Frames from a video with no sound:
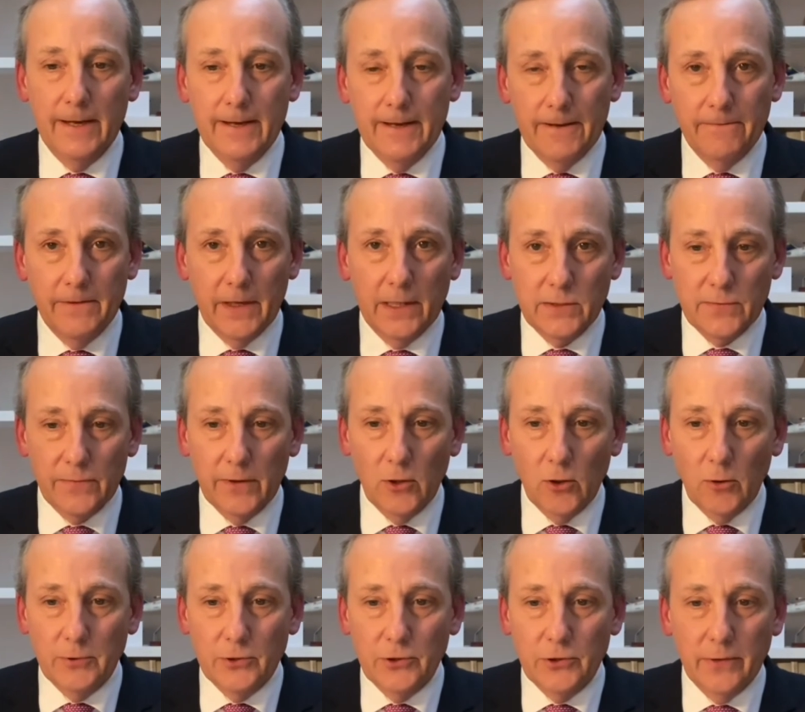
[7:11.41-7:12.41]
Thanks for the
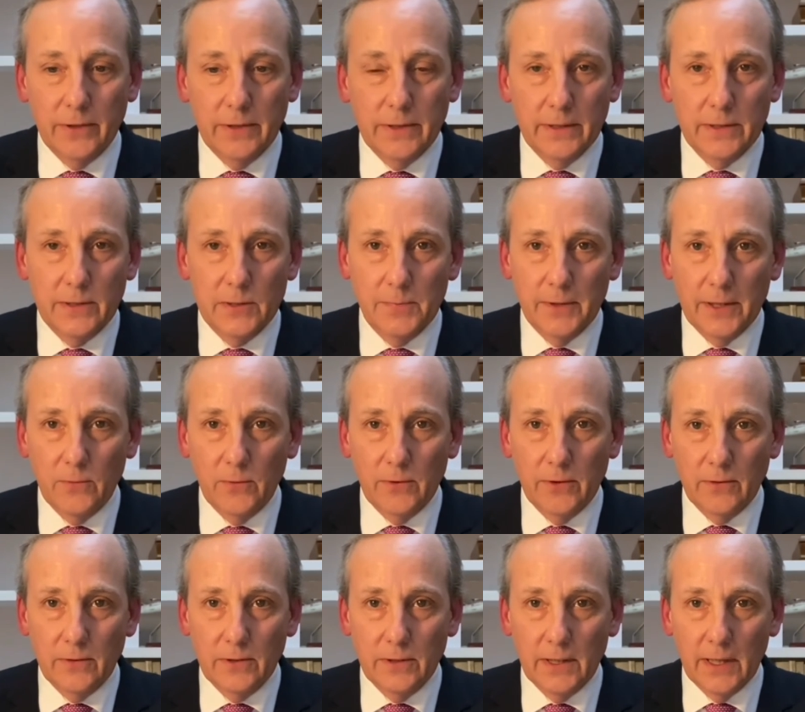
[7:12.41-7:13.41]
opportunity to speak with you
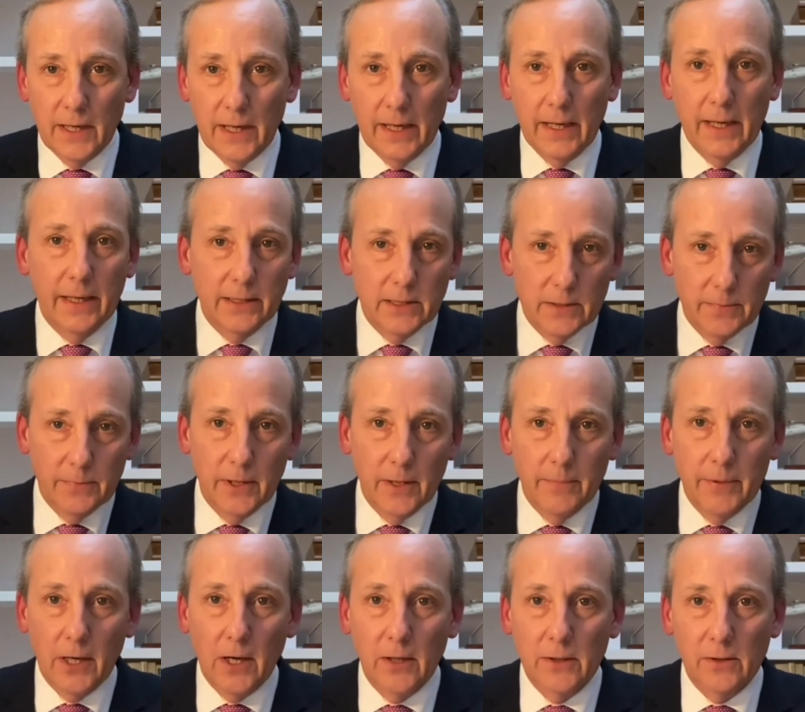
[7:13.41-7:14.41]
today and to be a
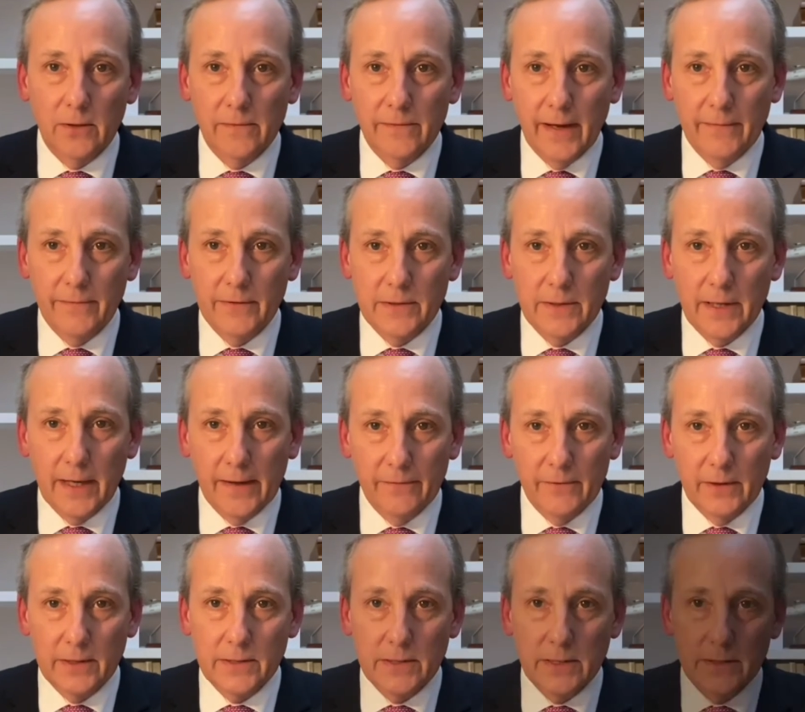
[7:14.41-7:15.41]
partner of
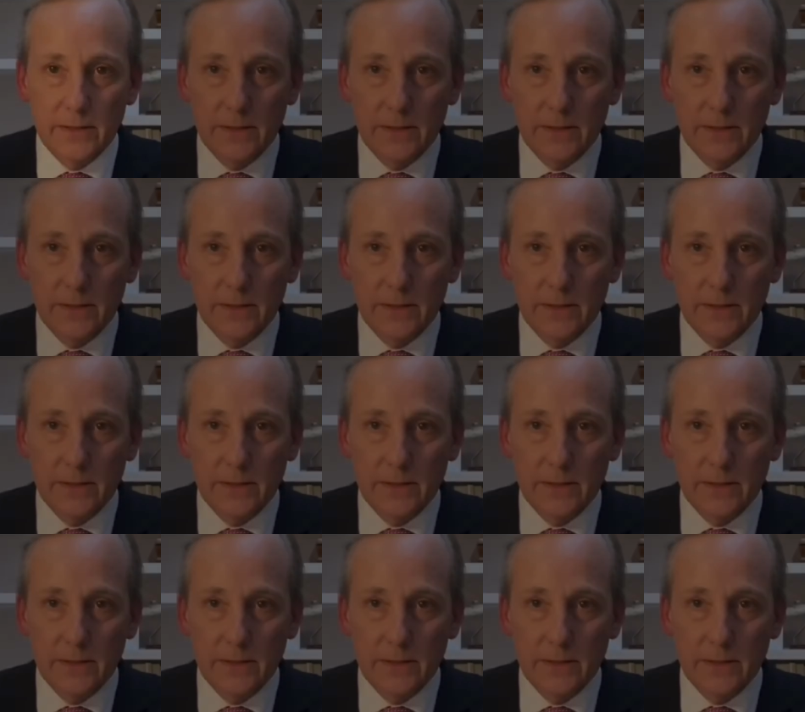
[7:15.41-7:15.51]
AviAssist.